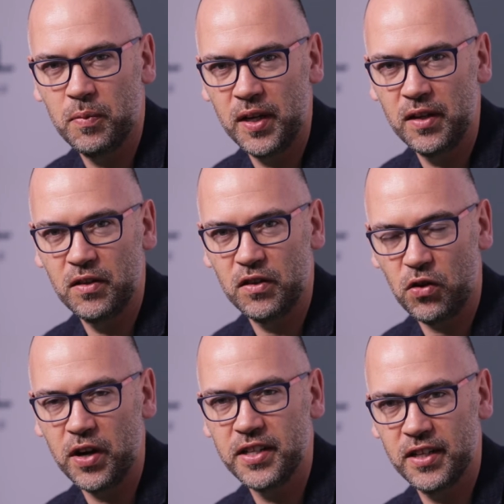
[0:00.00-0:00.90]

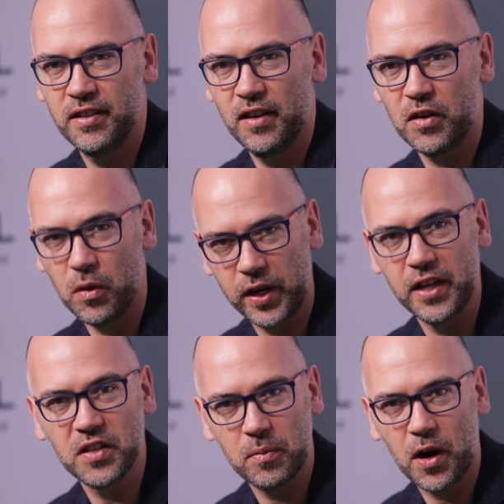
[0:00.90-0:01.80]
coming
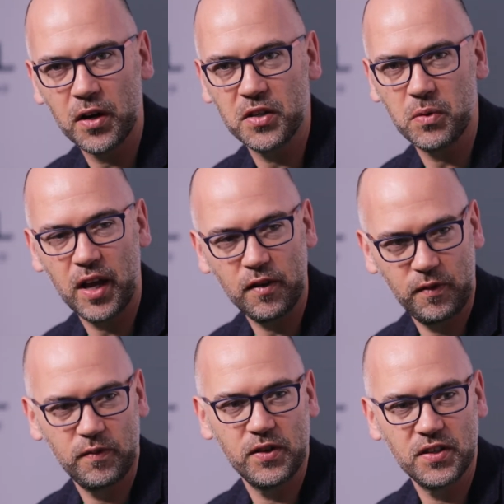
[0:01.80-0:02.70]
into the market as well
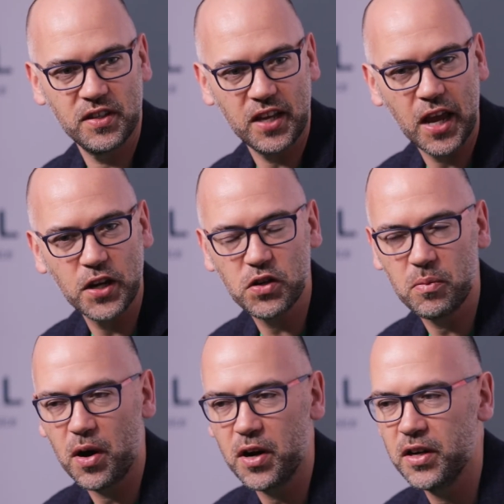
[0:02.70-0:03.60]
from, for instance, the Asian
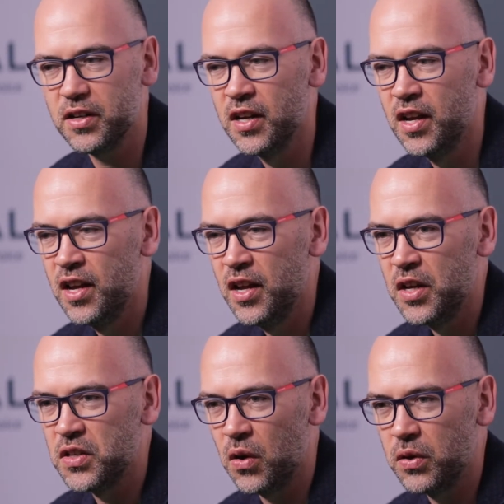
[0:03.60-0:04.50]
market.
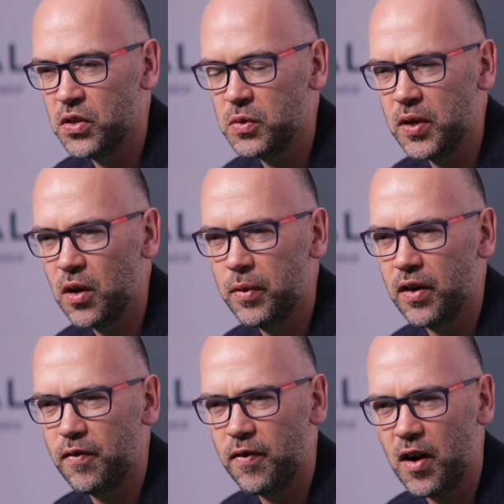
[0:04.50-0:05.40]
So it's just becoming a
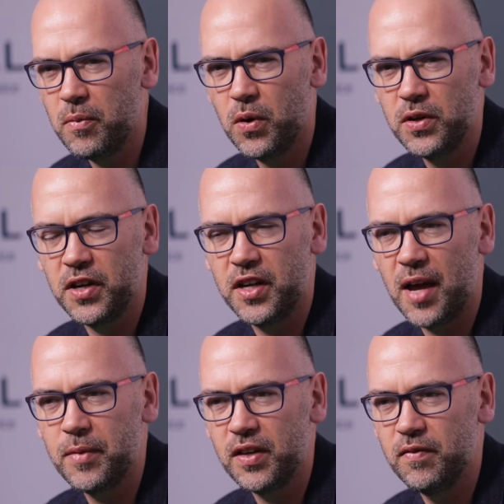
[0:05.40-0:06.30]
far more
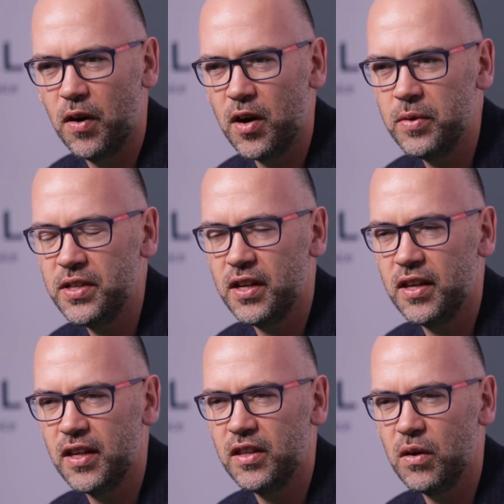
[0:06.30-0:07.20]
dynamic environment, and I
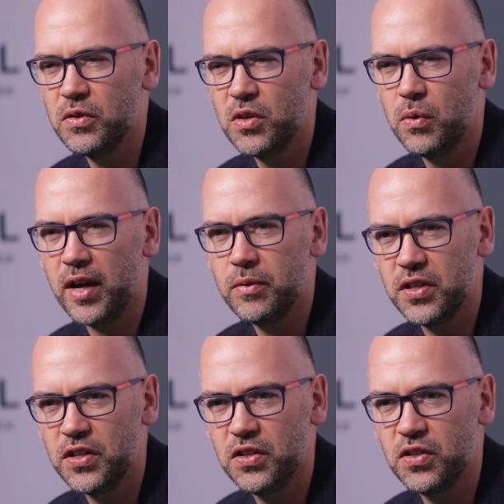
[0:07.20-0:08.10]
think those two
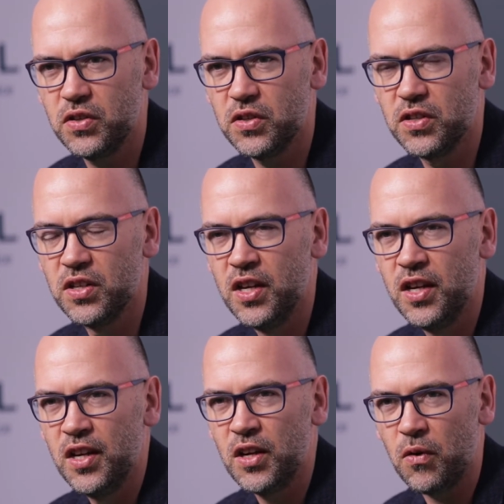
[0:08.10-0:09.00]
acquisitions just
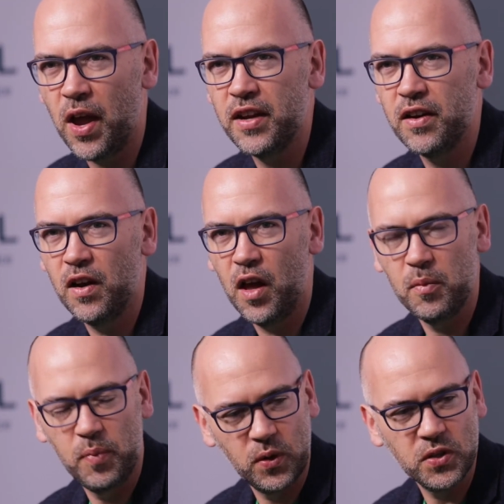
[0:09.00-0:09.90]
created a lot
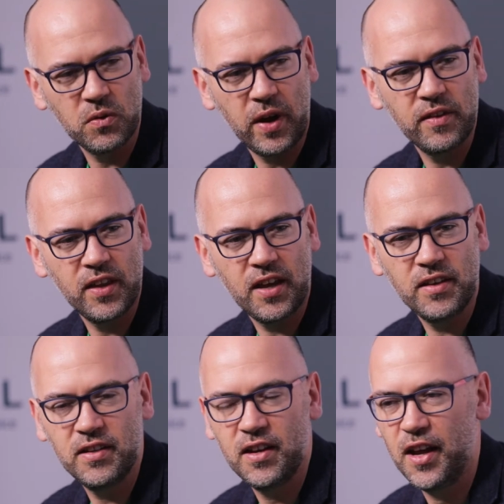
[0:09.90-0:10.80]
of buzz around that.
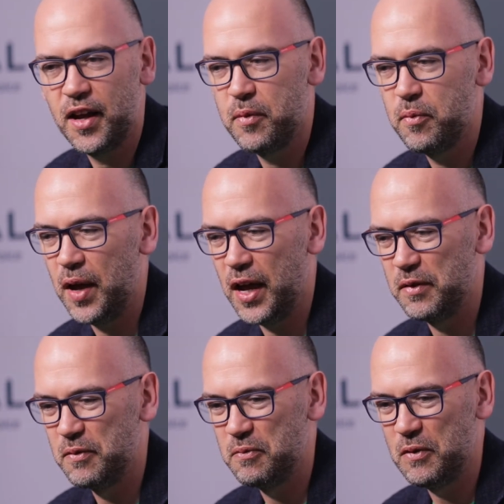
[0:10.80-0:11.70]

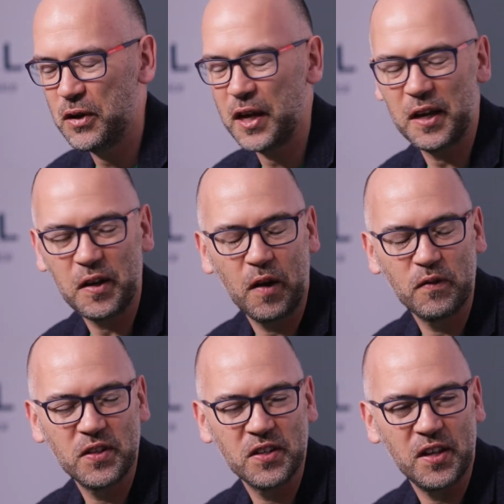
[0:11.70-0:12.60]
And looking at
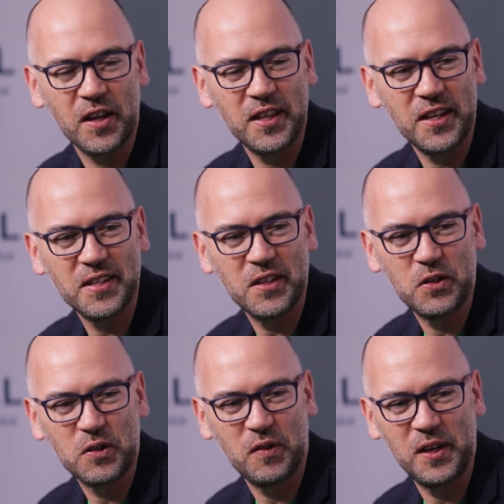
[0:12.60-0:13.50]
conferences like this, it
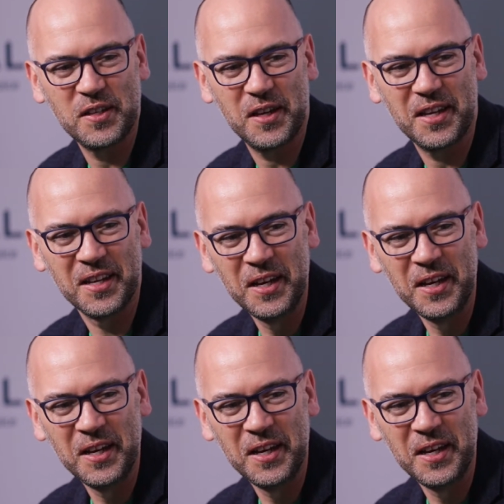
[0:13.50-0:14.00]
just feels like,